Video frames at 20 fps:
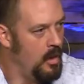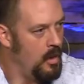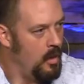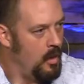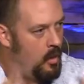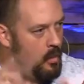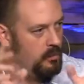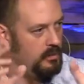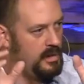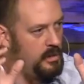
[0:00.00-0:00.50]

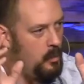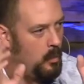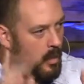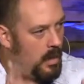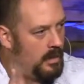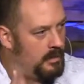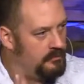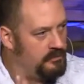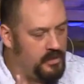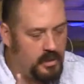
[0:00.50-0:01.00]
Only
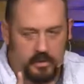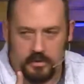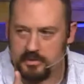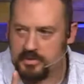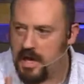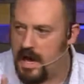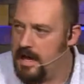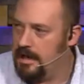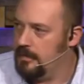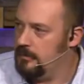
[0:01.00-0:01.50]
one of those
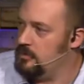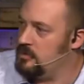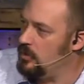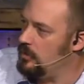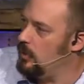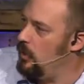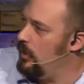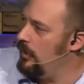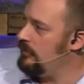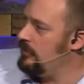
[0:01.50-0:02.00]
items,
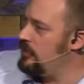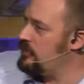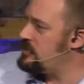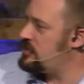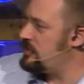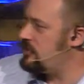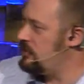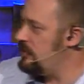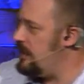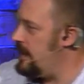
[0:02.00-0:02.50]
only one of those
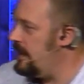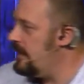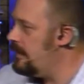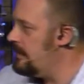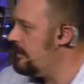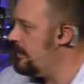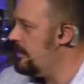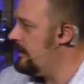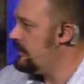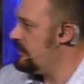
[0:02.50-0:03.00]
three,
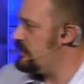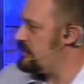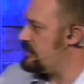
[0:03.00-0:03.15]
the